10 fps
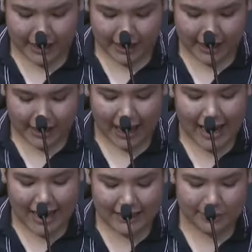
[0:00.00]
he
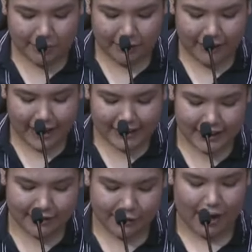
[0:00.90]
has
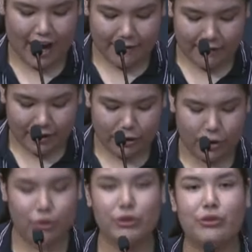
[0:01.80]
perfected forever
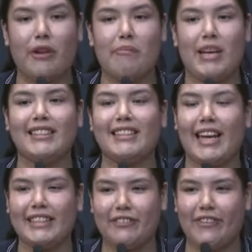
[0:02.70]
those who are being
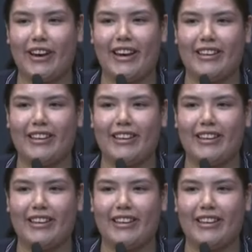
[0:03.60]
sanctified.